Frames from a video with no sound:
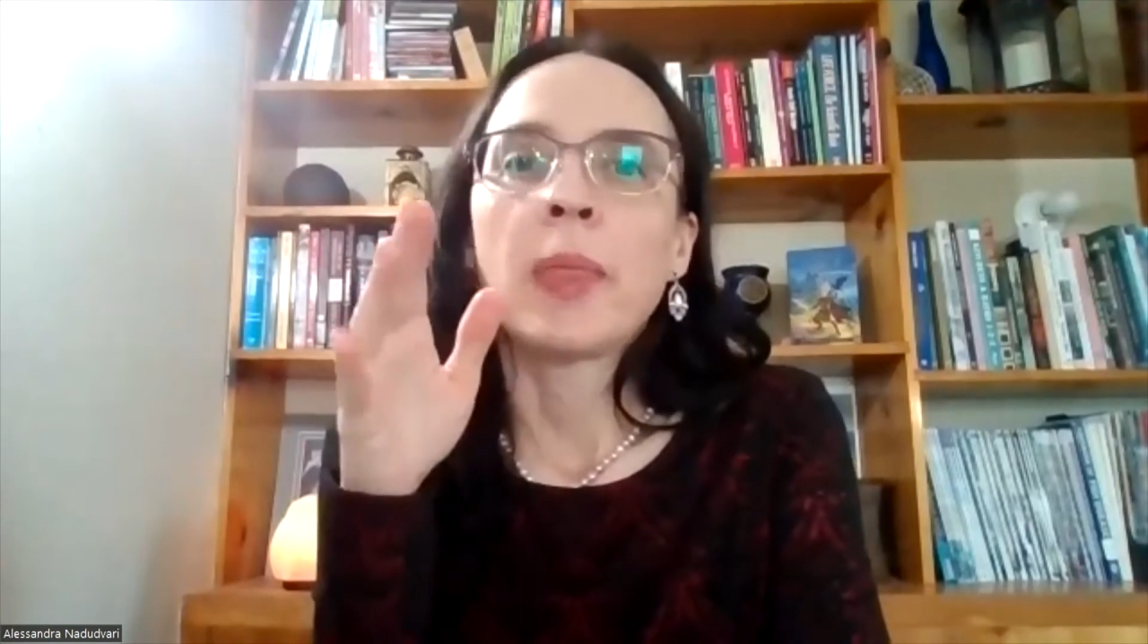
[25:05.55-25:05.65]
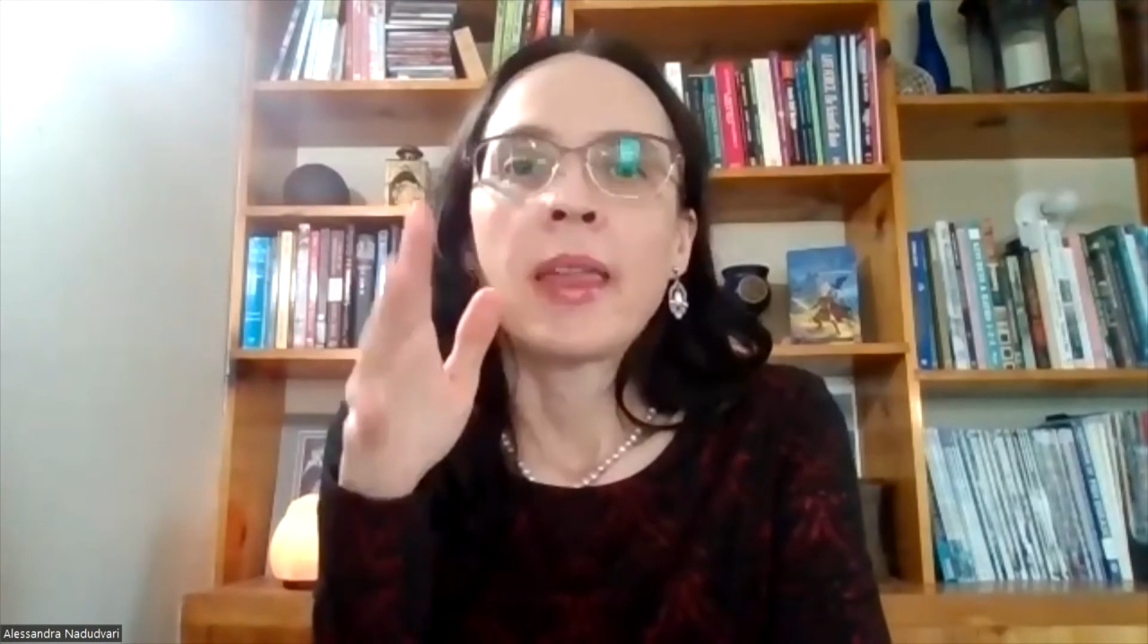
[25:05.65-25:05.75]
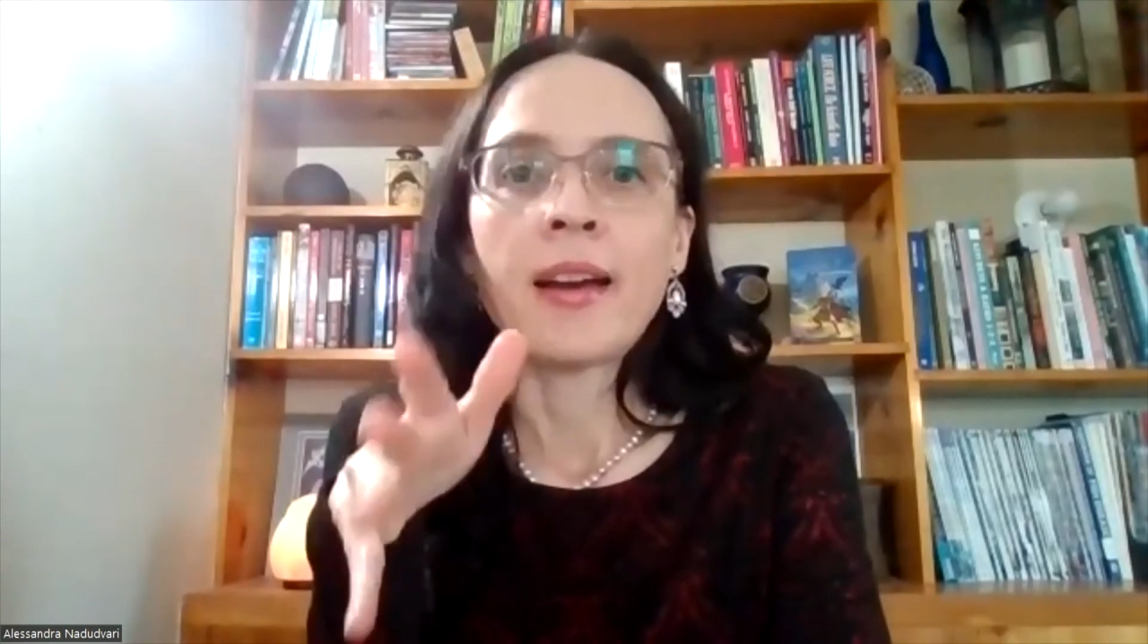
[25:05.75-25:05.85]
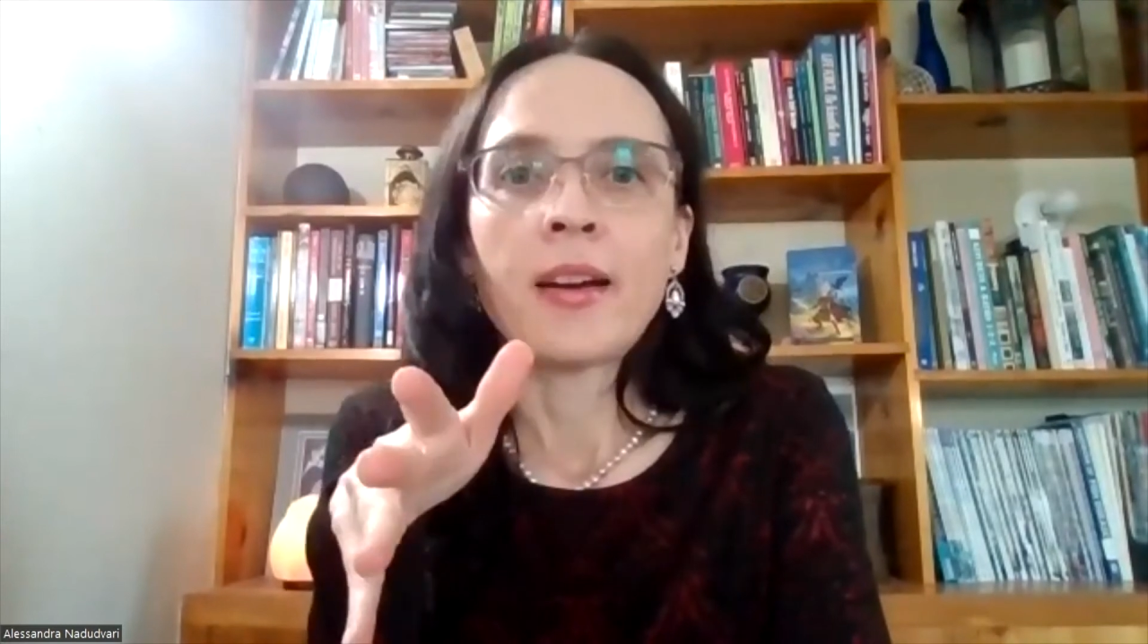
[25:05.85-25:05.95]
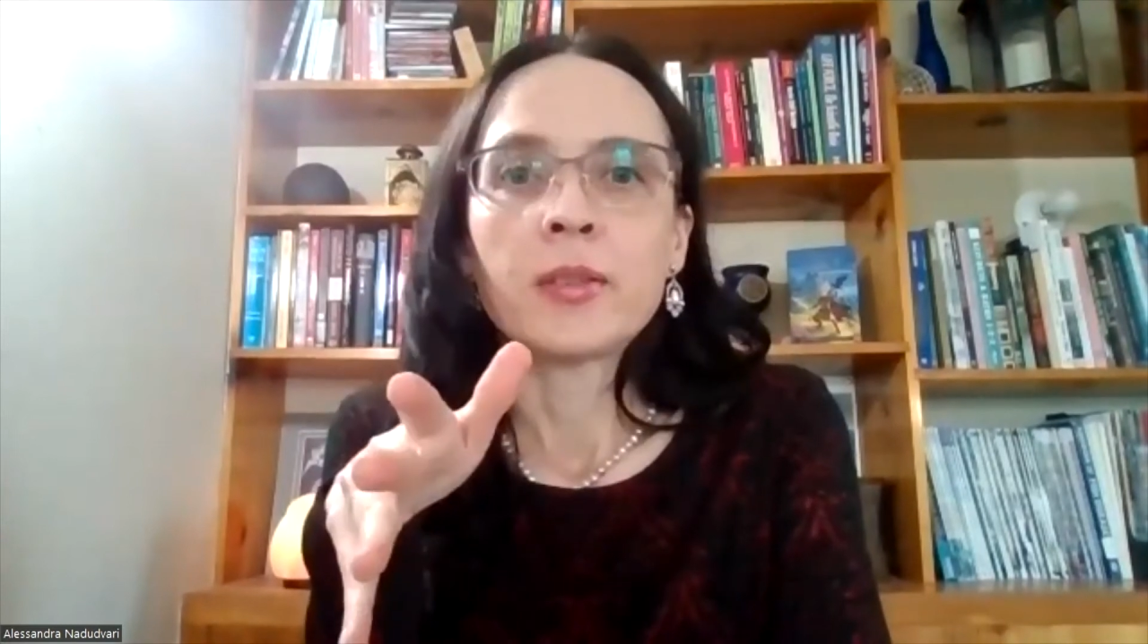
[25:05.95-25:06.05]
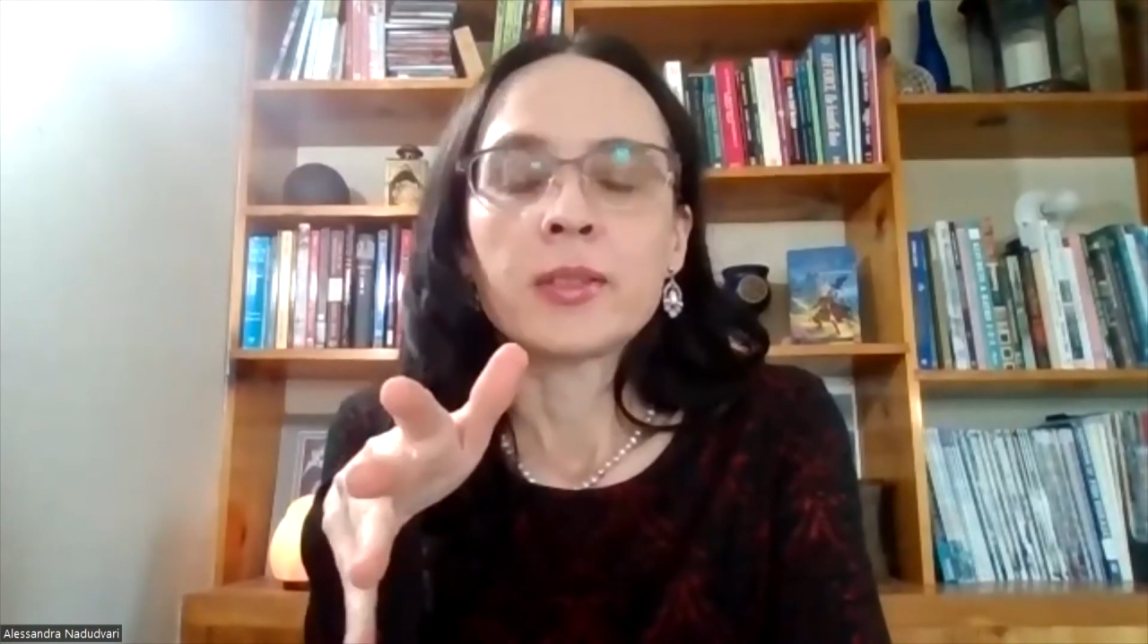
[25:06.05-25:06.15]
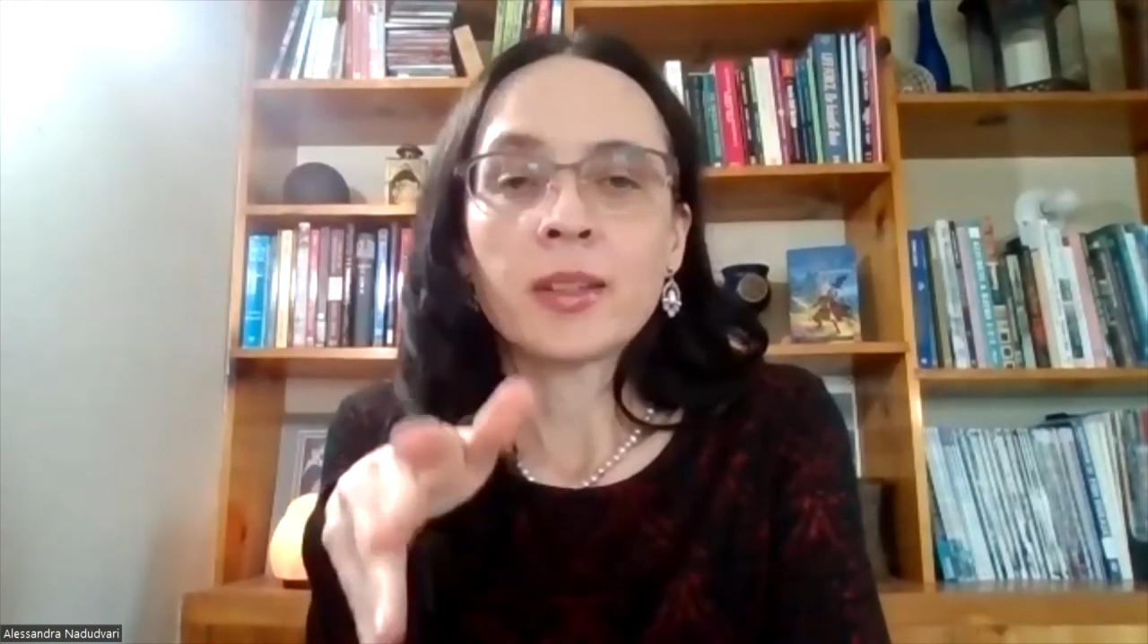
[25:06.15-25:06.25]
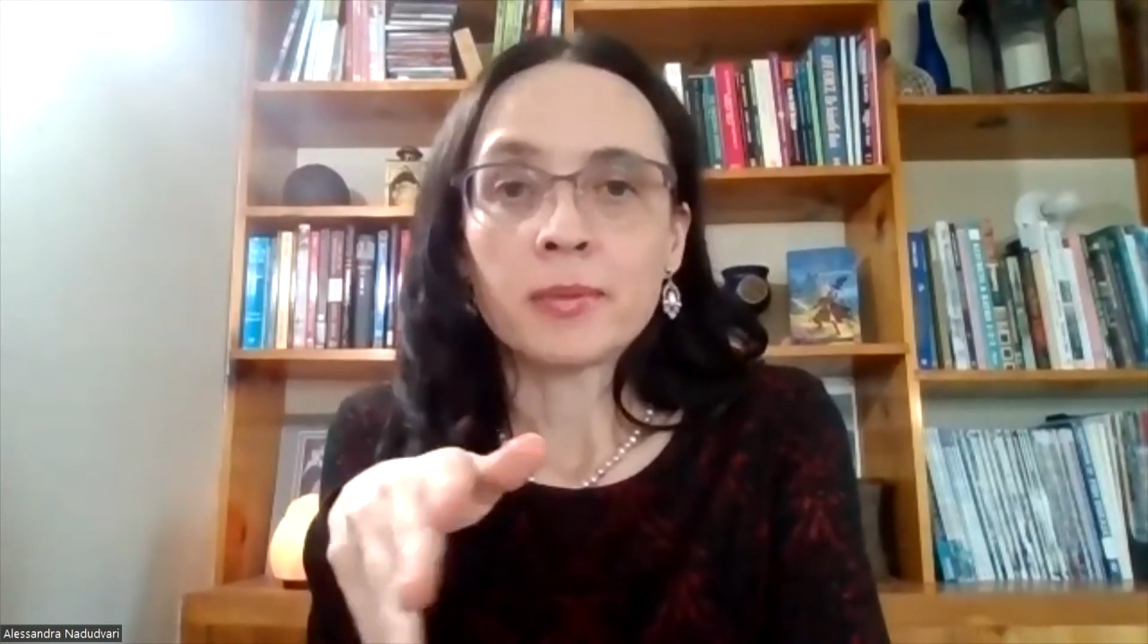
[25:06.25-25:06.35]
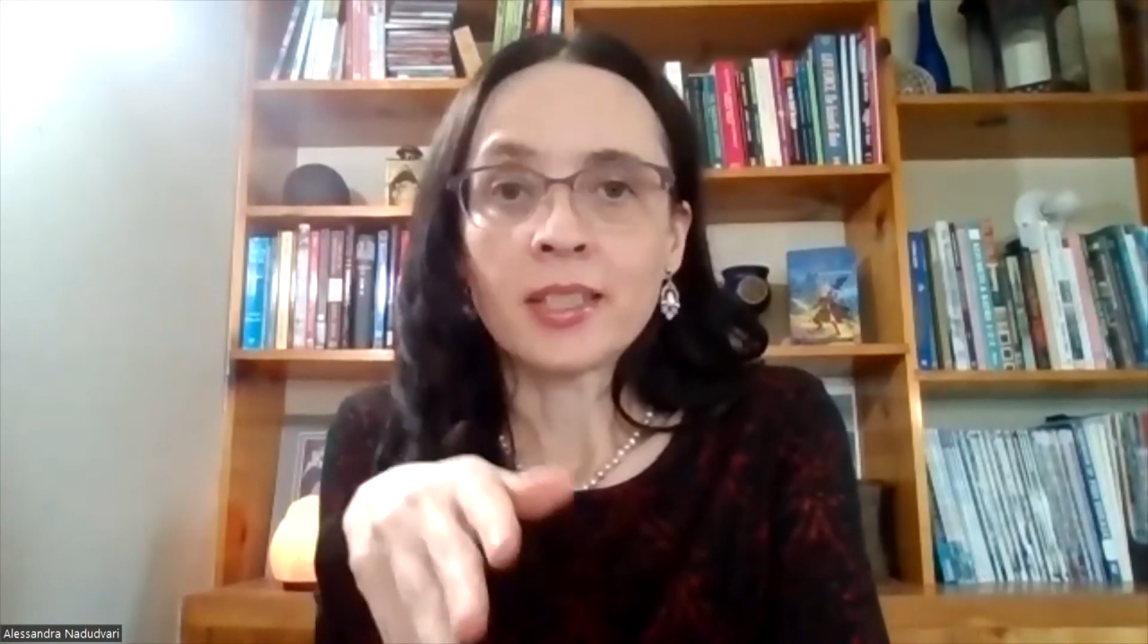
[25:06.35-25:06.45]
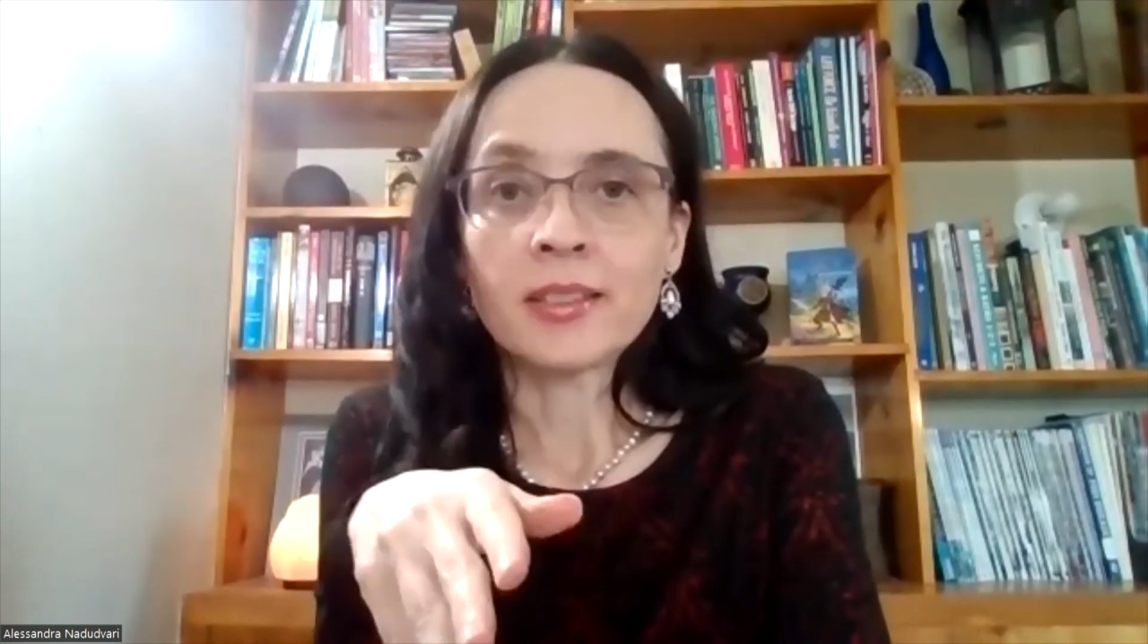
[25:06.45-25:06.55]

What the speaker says: how something